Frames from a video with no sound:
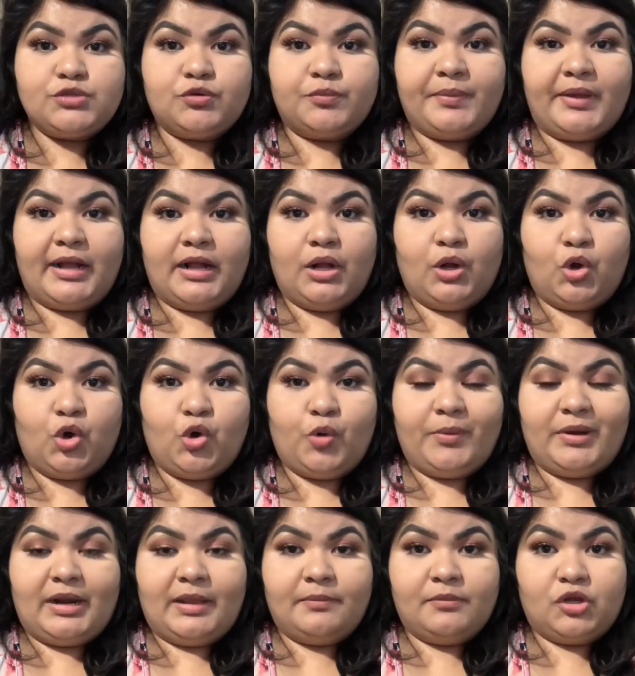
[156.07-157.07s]
We're back home
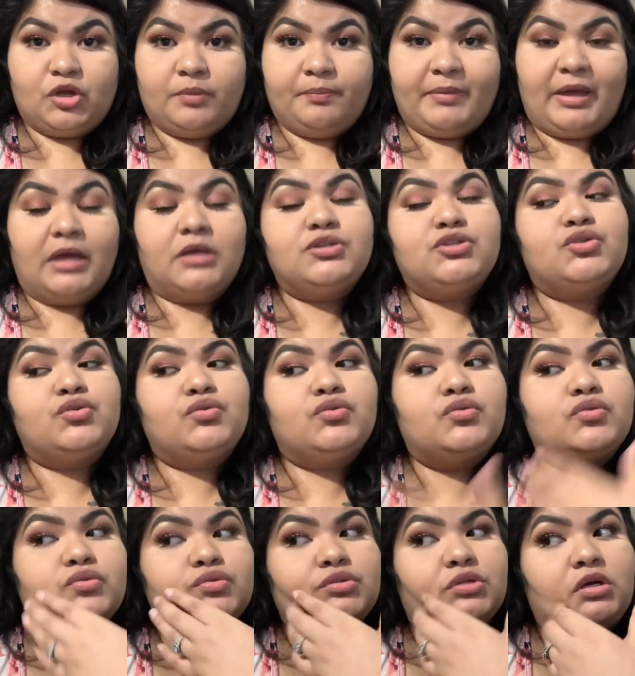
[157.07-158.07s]
and I'm about
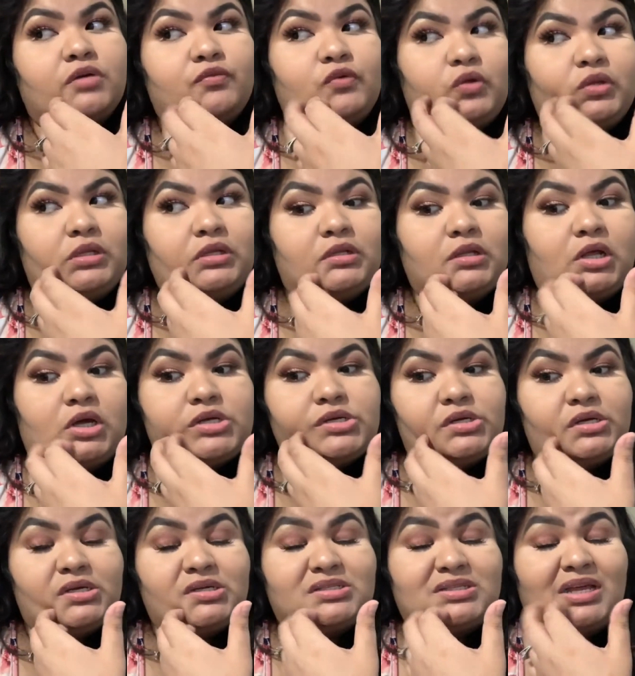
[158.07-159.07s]
to start folding the
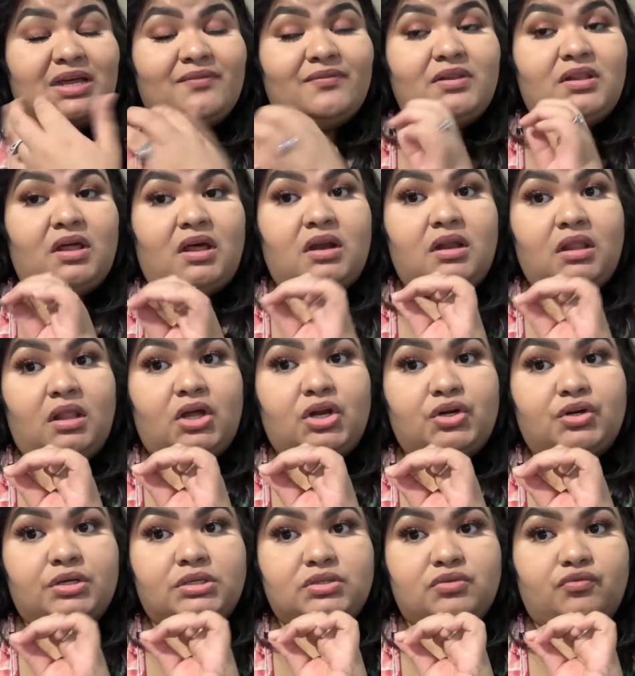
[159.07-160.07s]
laundry because I have a lot of
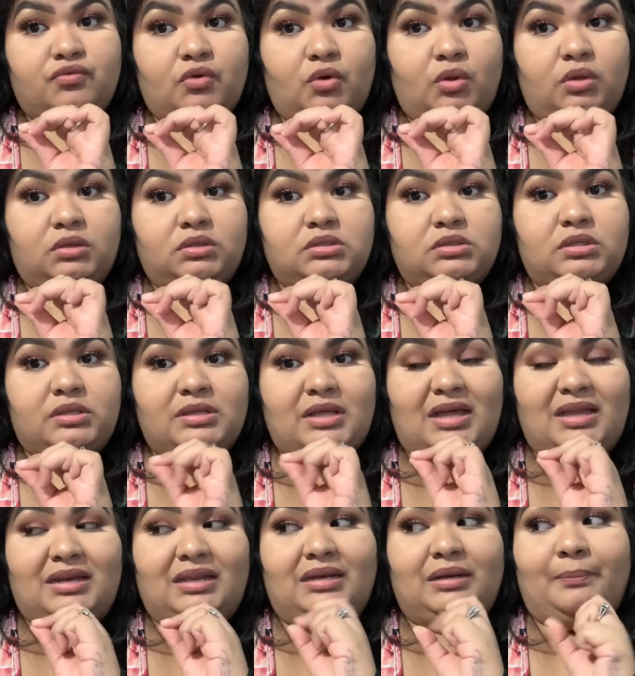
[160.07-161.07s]
laundry to fold that
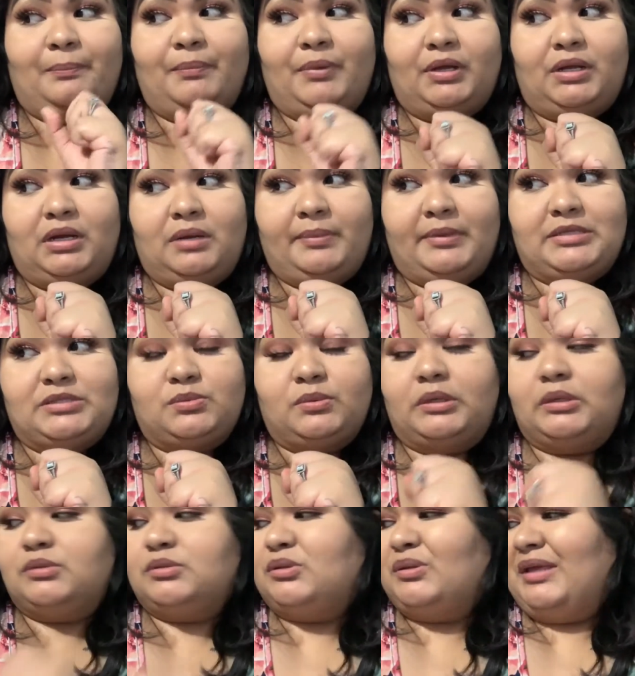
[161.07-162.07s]
I need to put up as
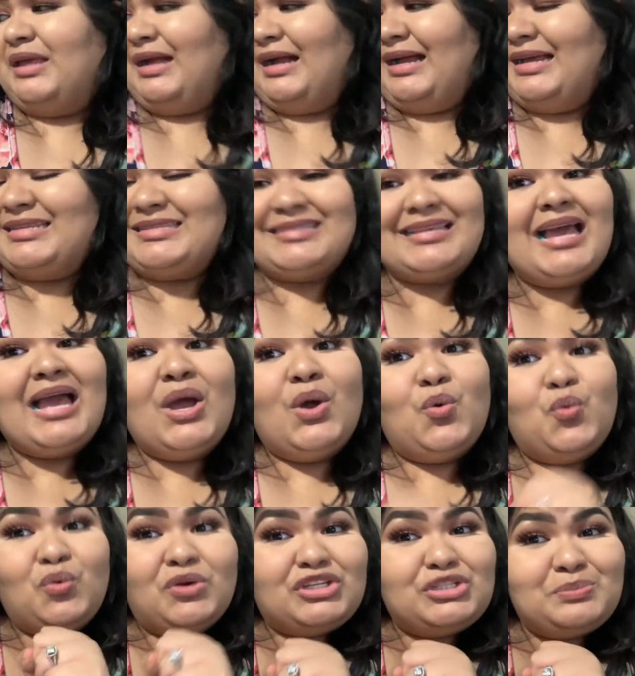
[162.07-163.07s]
well. So yeah guys,
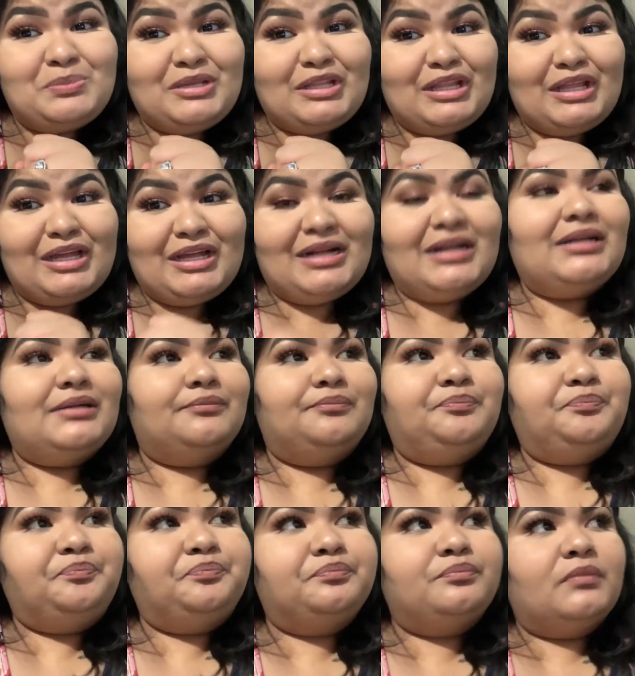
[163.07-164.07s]
wish me luck.
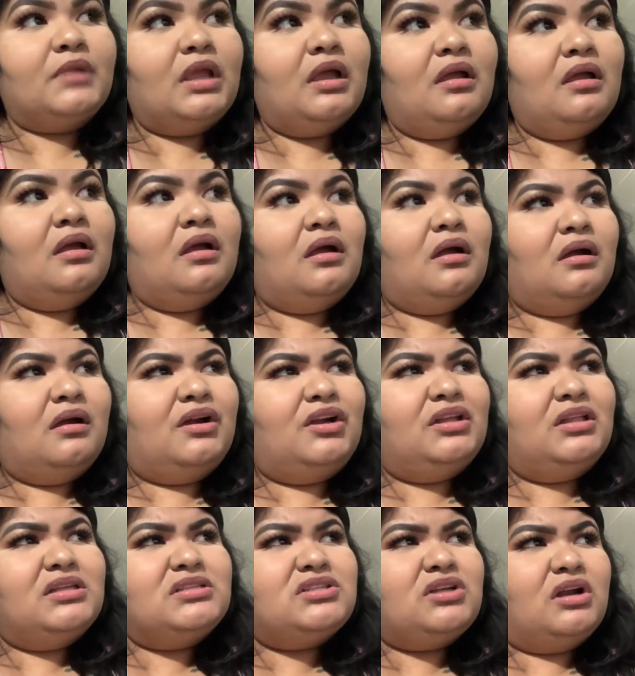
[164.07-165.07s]

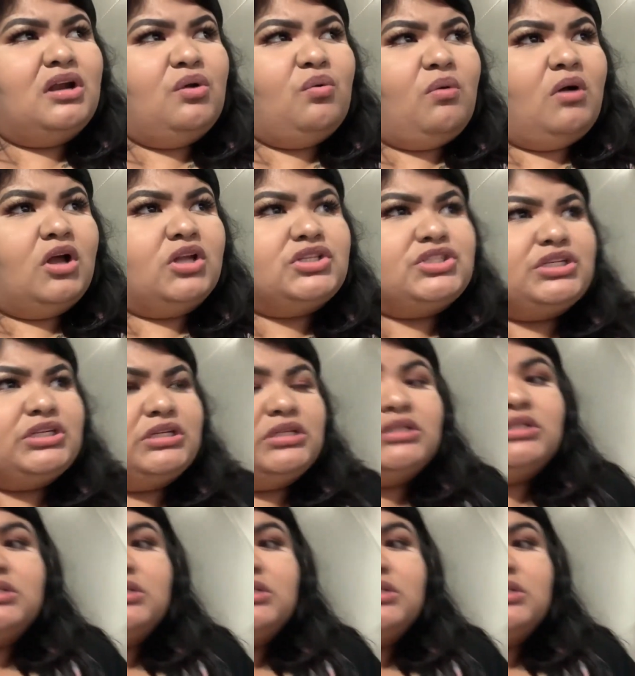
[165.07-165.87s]
Currently started watching